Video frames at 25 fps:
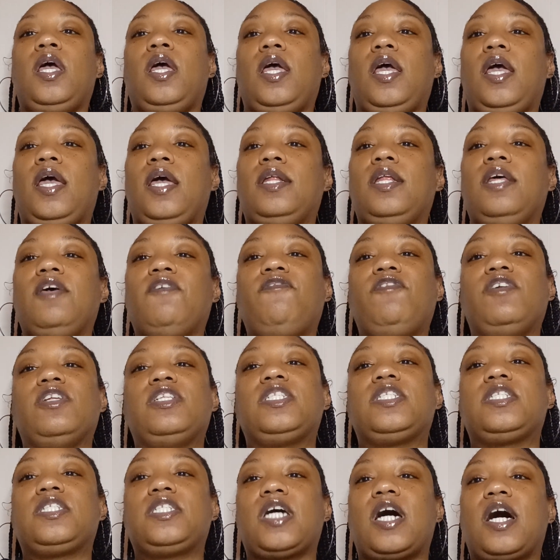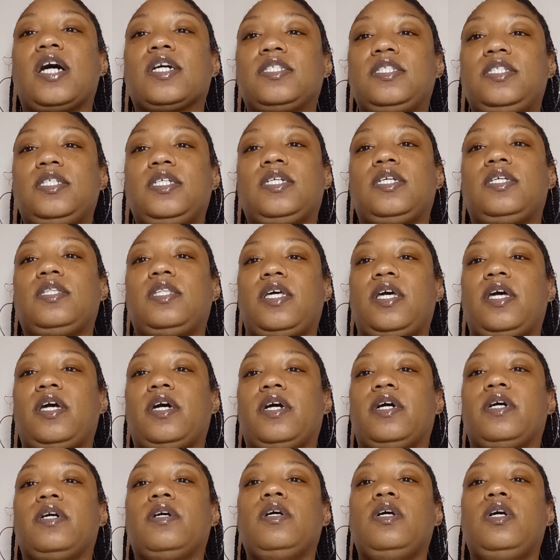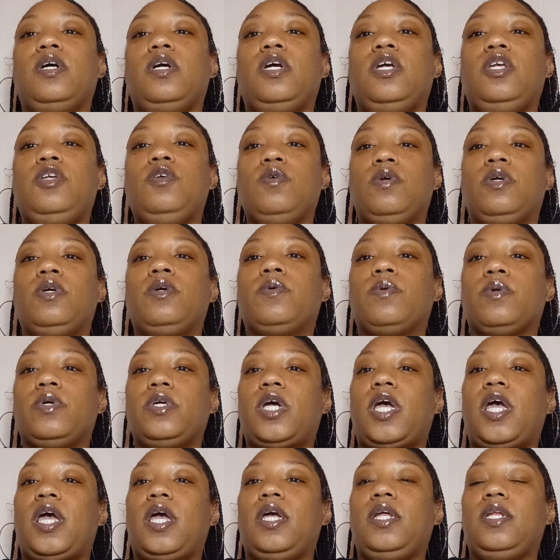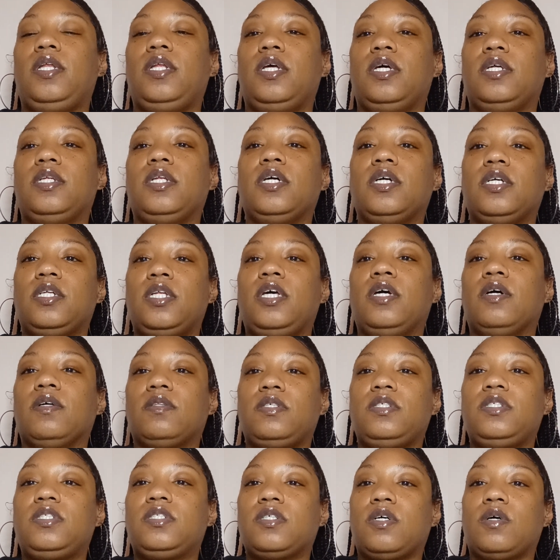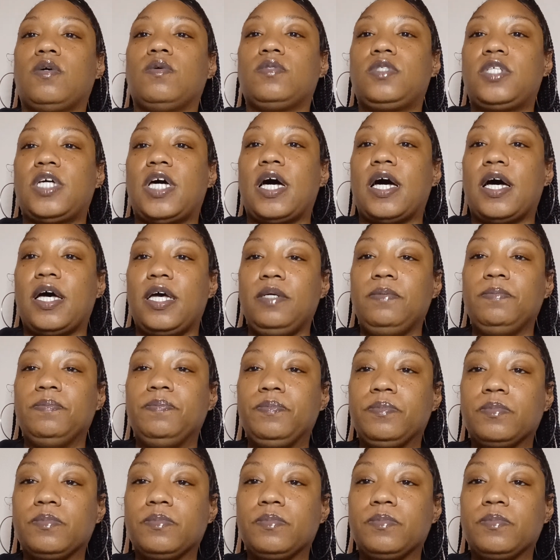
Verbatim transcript: And if it's toxic there, you can create an unhealthy soul tie.